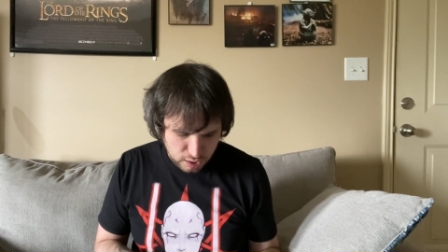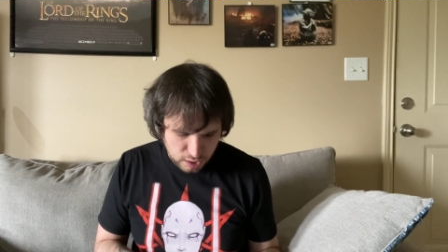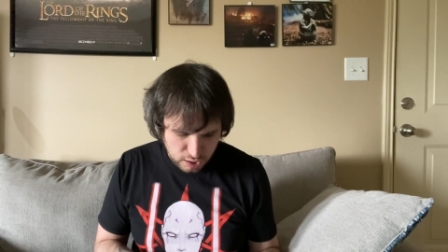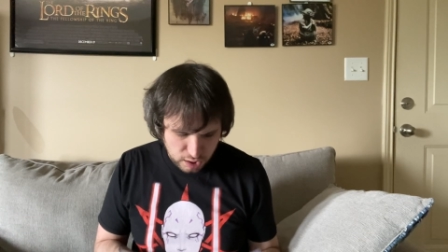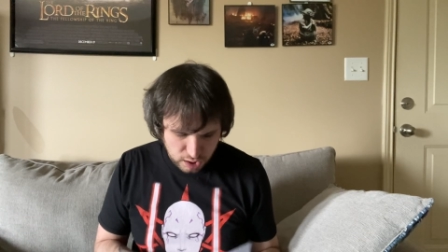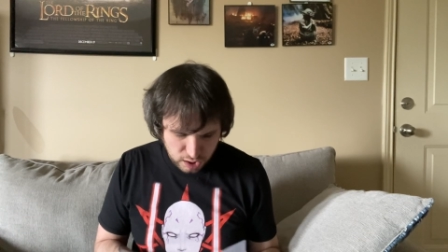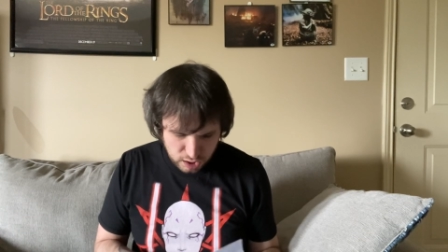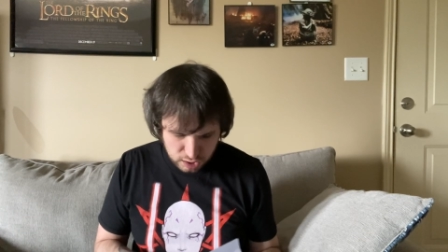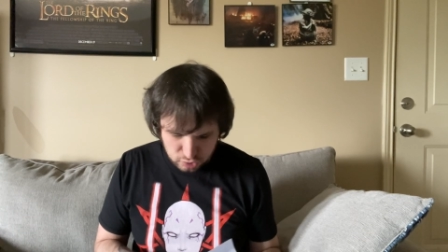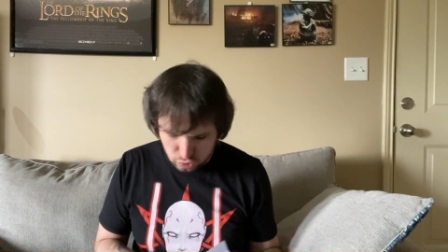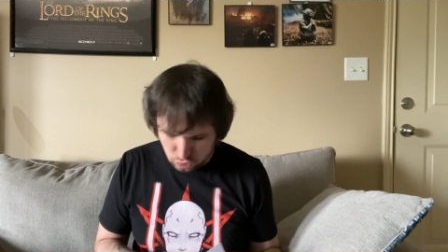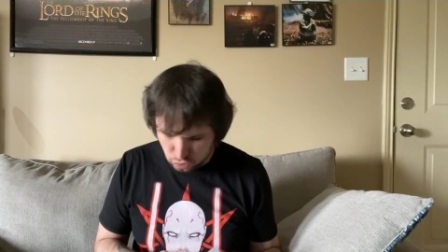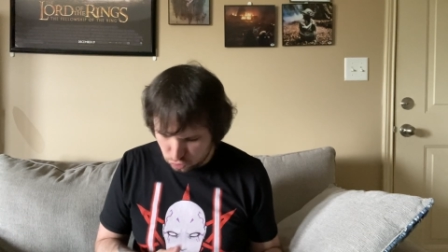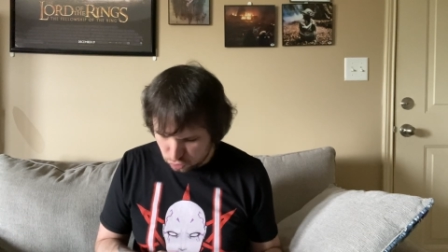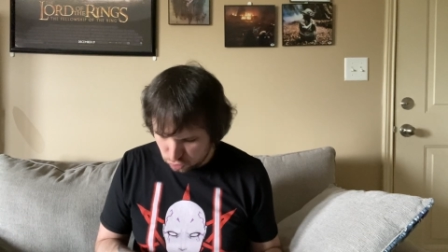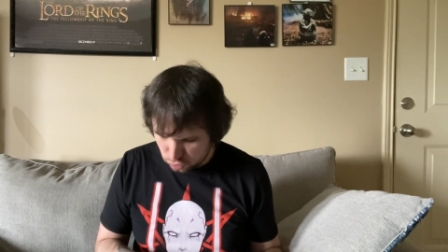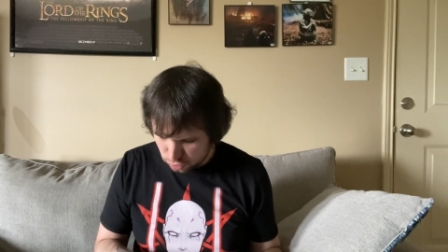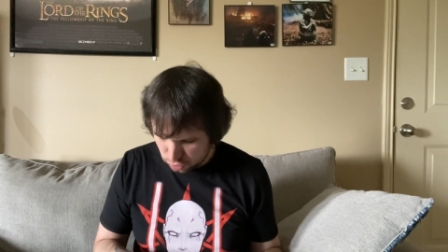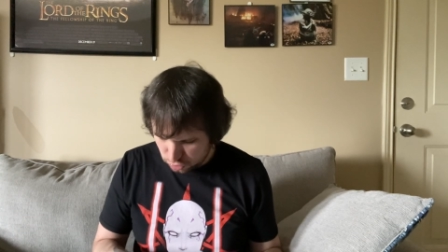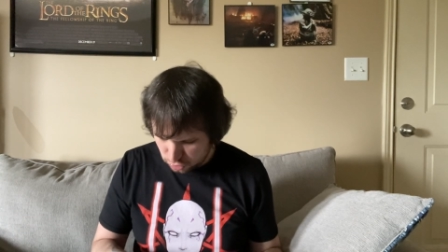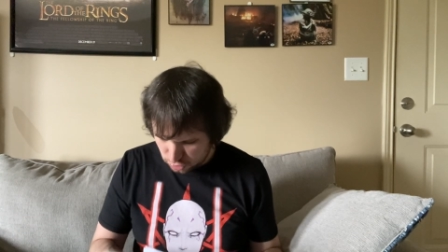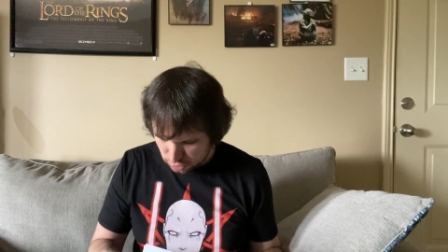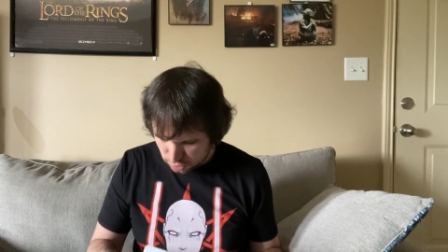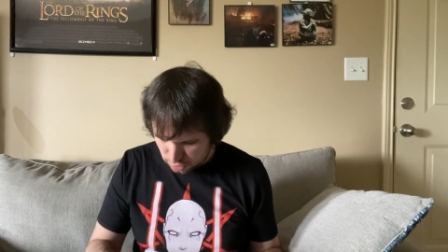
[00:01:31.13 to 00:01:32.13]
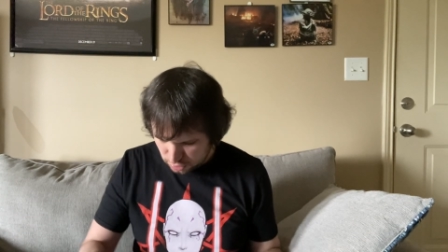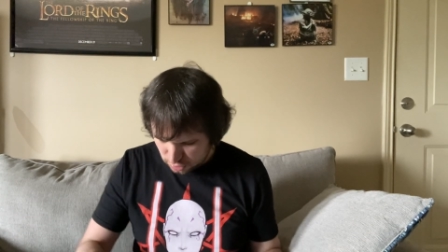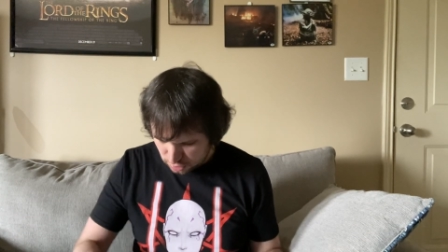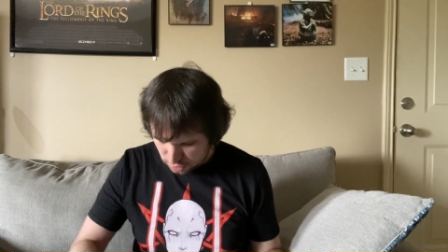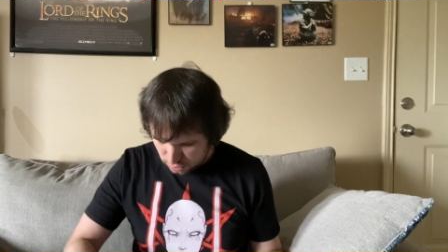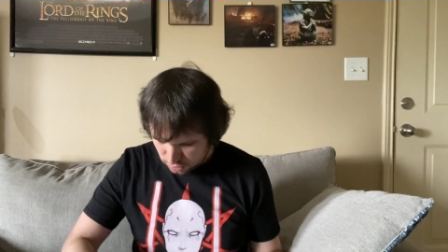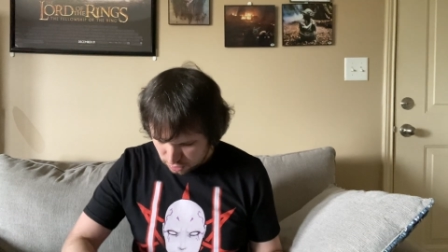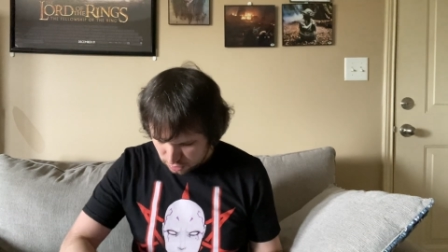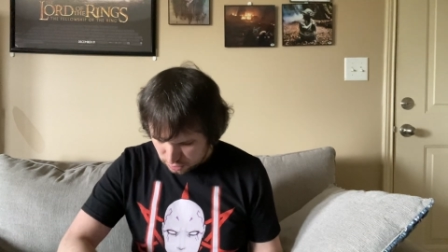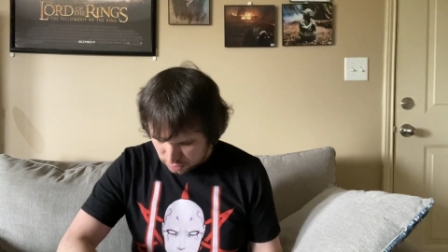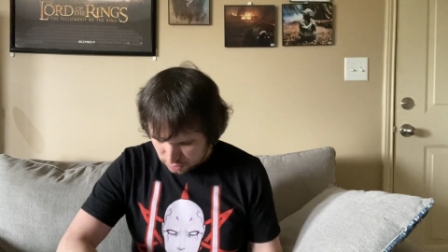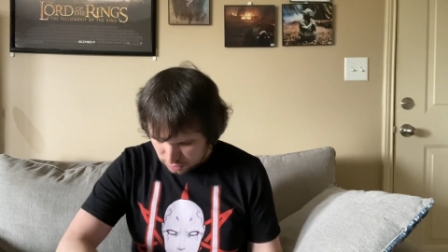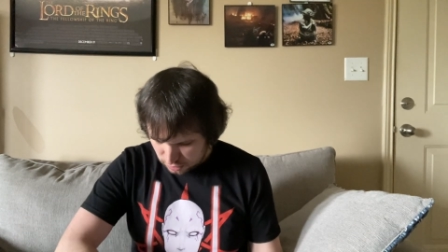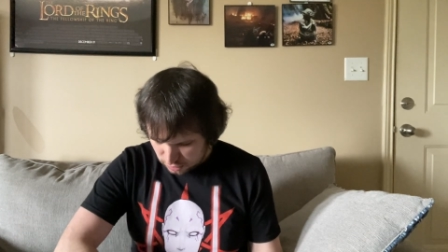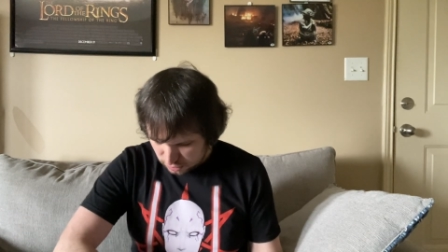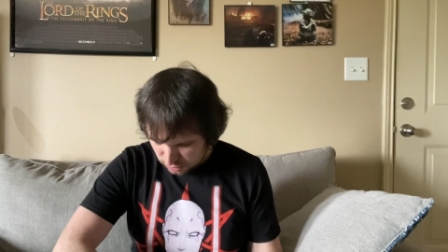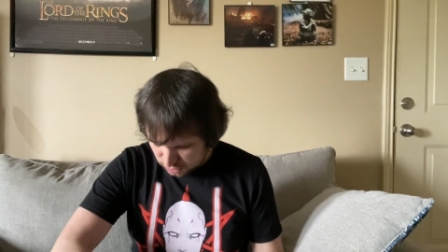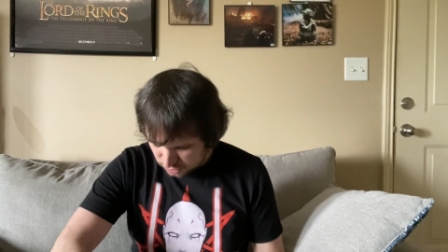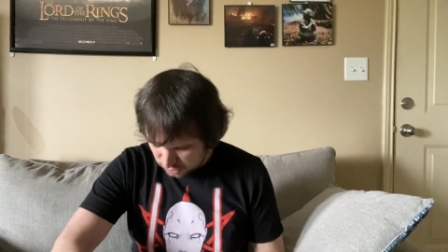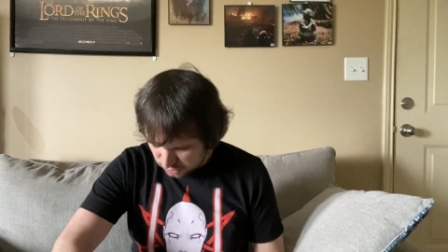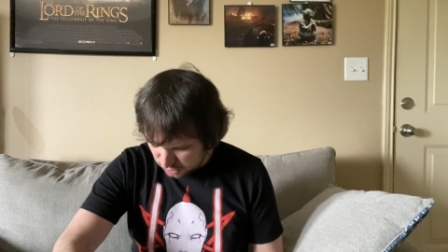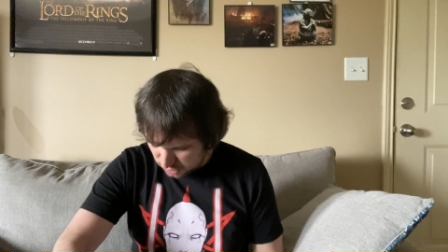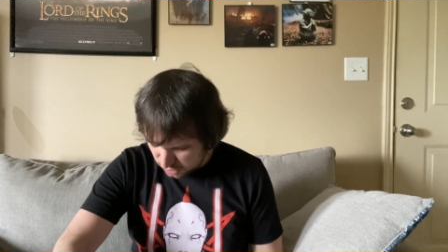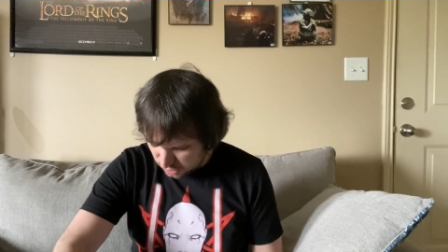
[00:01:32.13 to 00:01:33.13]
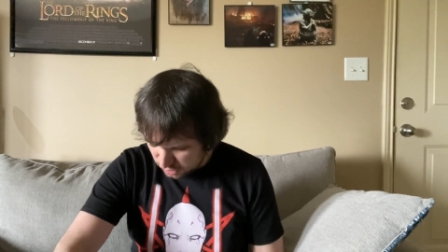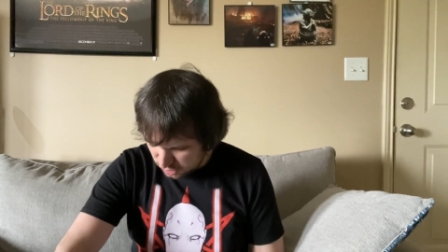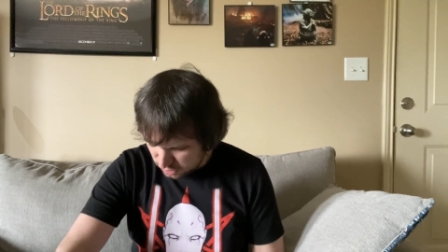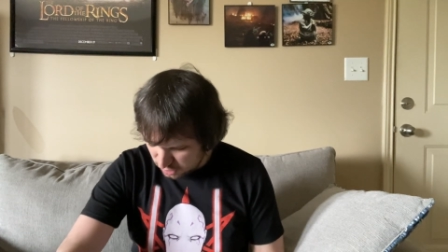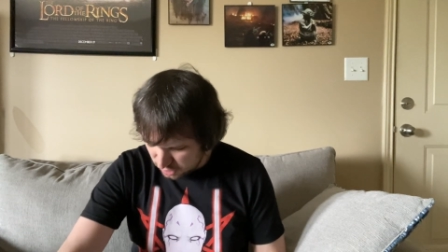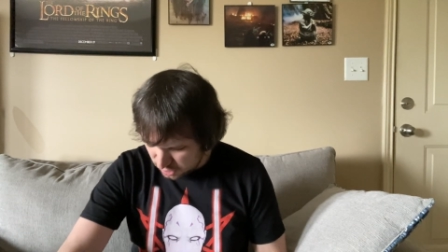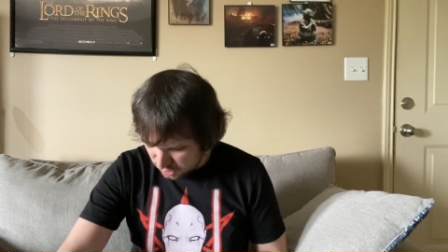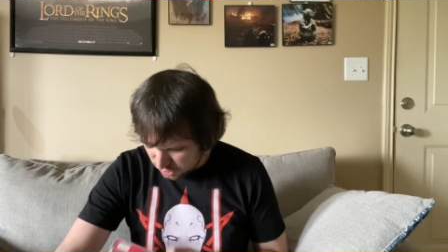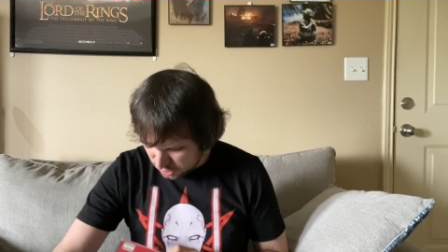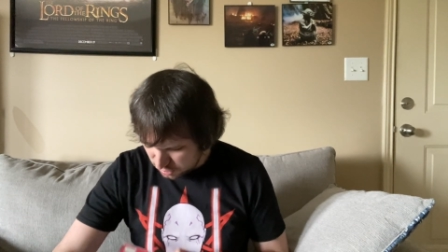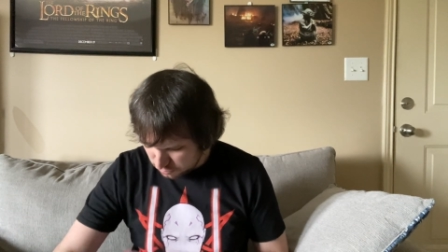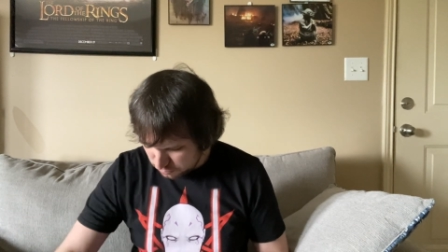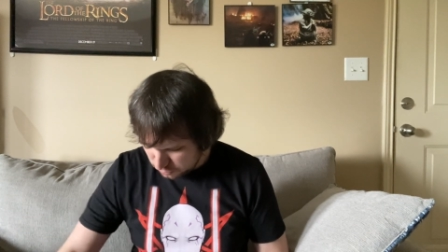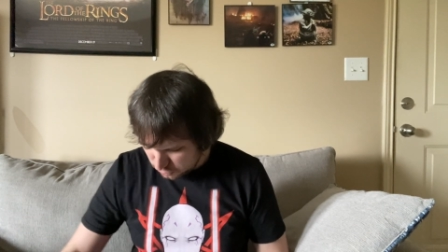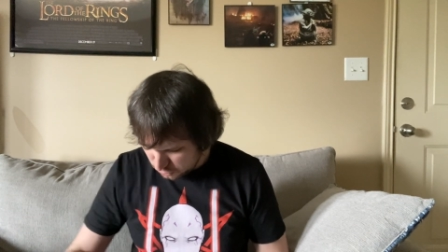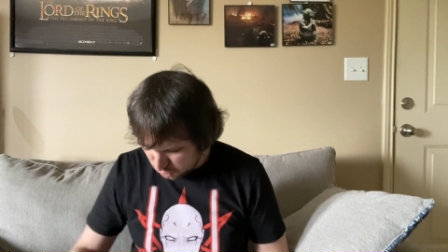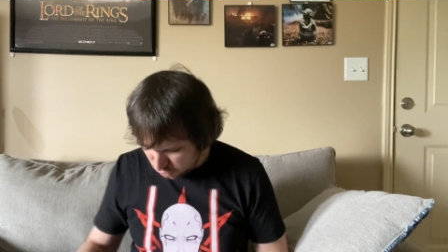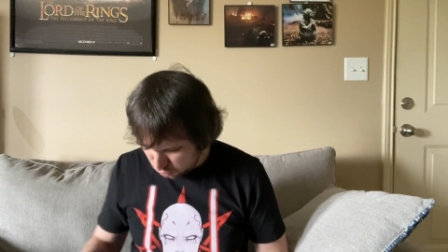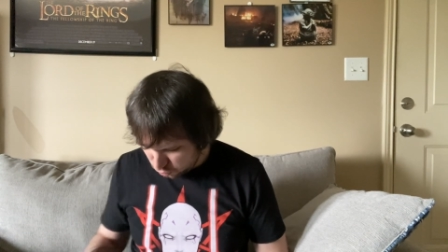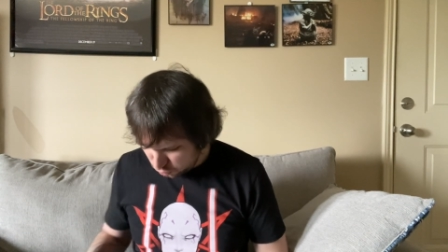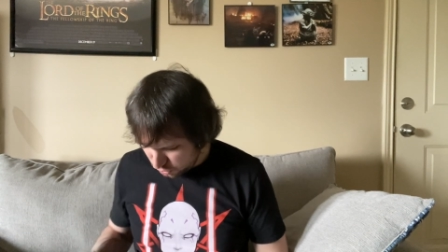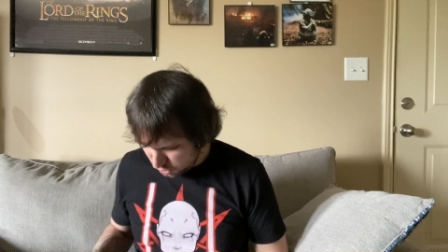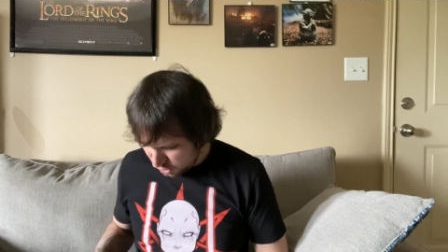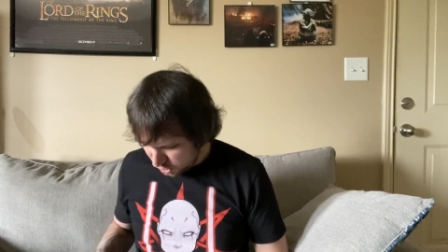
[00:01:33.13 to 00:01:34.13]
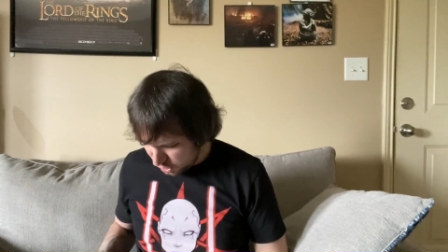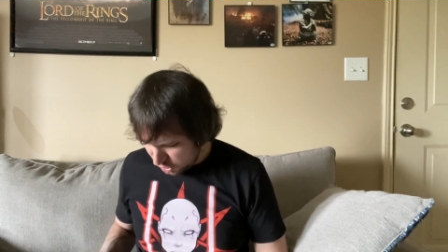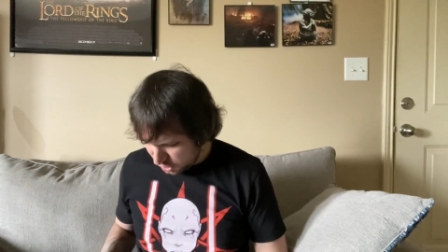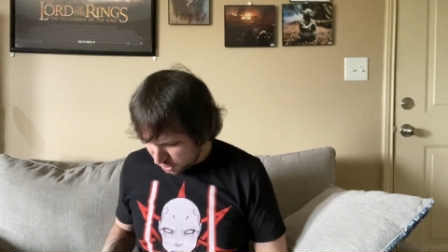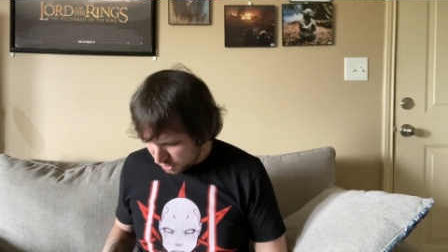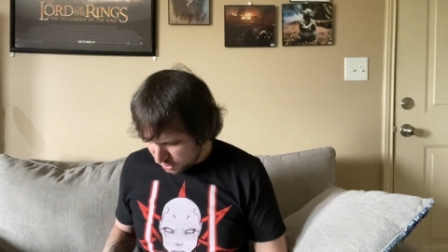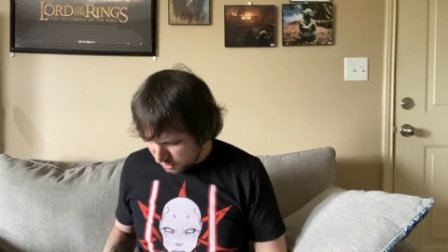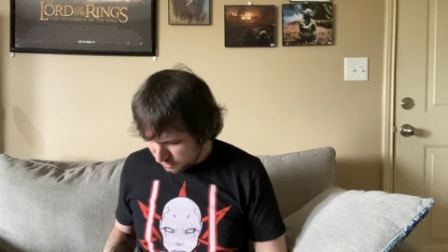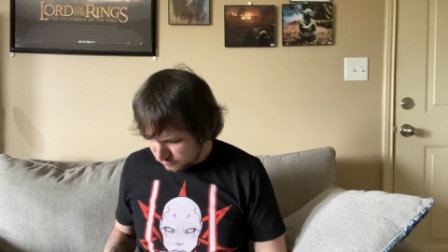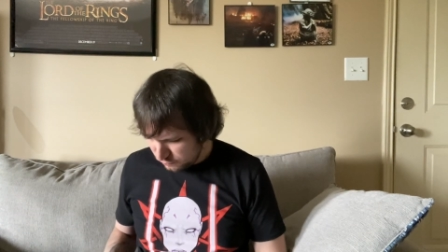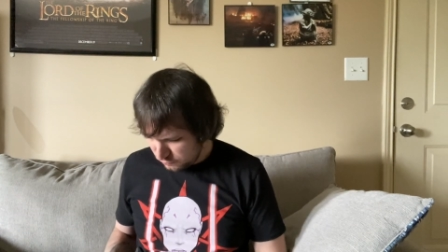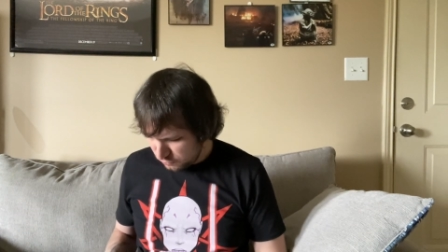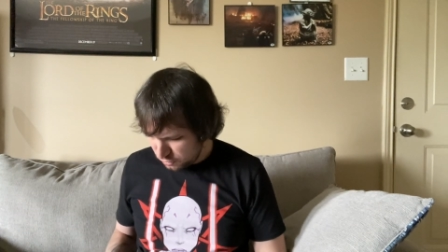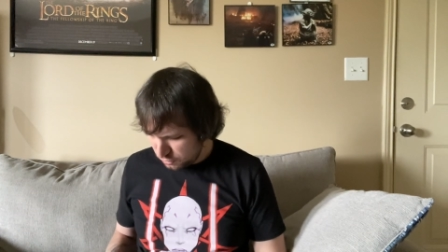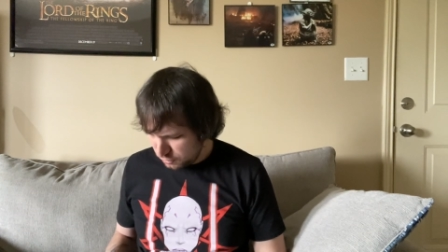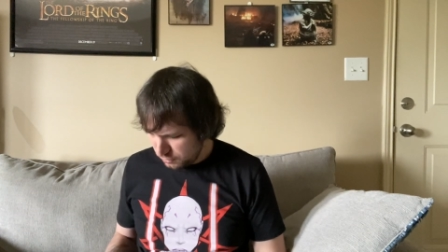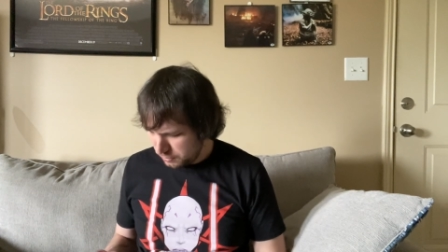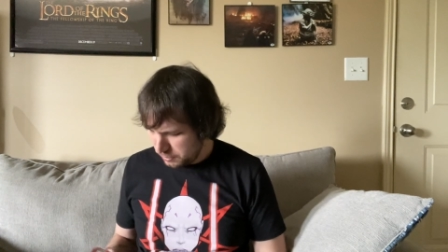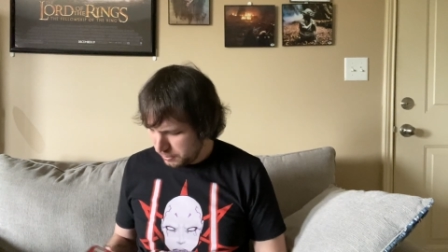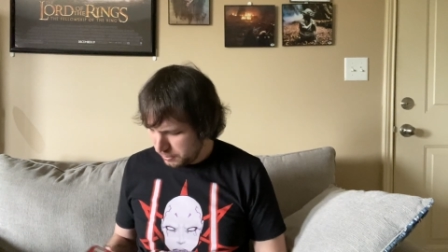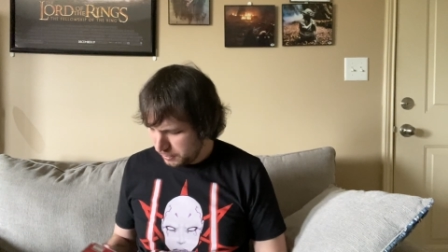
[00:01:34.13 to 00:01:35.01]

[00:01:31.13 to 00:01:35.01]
extra CD, but we have a. Uh,